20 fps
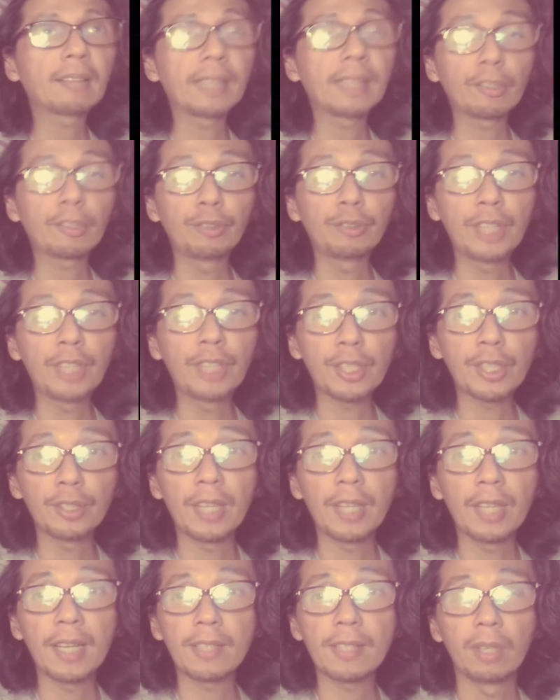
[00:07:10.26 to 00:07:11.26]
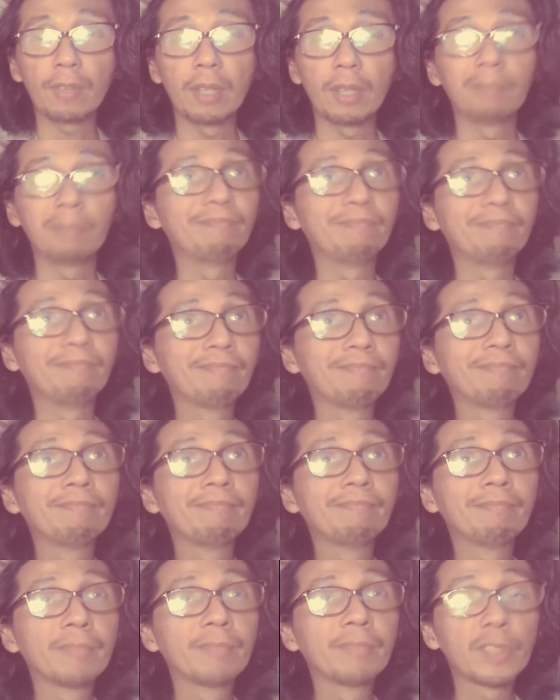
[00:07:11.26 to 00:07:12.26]
condition that is, well,
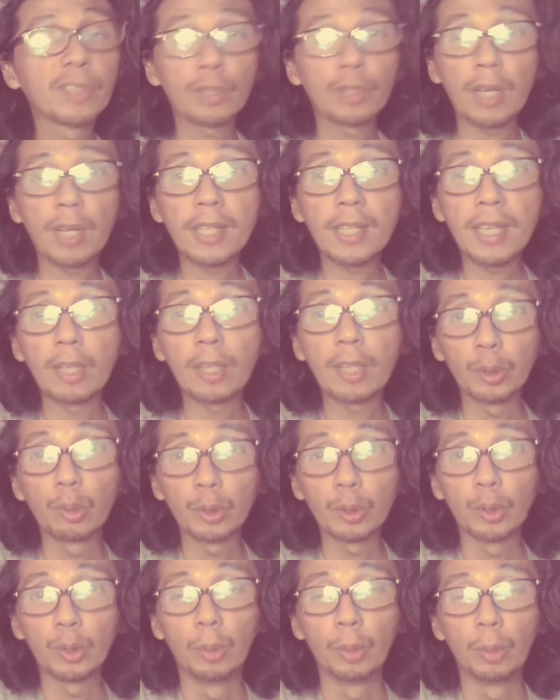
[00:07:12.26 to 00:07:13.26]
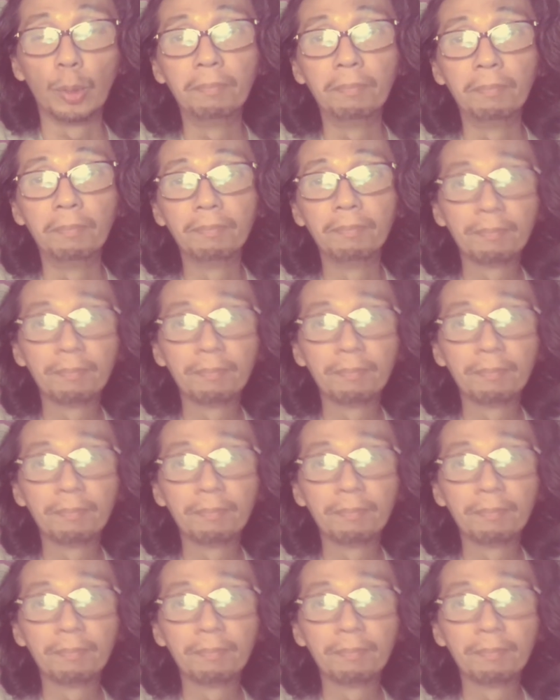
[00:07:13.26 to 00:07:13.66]
should I say close to home?